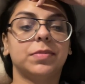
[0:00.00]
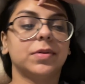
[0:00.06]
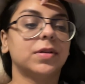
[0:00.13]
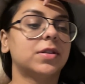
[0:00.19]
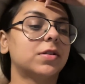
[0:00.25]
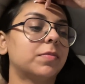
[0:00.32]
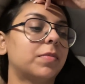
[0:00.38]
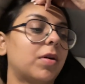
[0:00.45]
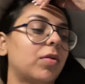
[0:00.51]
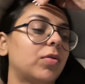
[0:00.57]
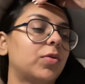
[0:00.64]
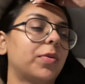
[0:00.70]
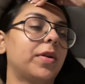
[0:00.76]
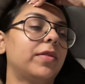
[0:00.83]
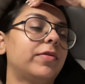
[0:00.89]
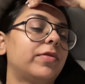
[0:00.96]
It's about
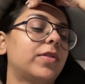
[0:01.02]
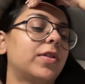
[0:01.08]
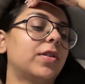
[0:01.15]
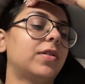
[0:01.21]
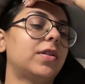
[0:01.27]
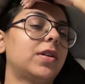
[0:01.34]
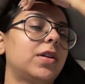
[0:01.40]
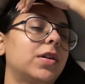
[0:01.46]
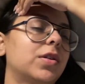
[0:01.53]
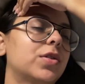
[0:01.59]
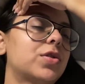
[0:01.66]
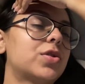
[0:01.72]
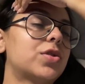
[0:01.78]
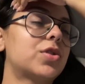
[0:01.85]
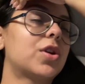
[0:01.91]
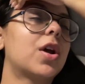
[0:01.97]

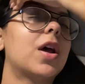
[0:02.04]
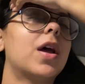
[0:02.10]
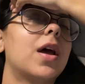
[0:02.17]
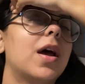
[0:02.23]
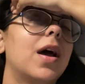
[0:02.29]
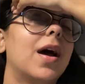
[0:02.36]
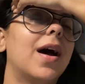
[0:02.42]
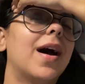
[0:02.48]
12:30-ish.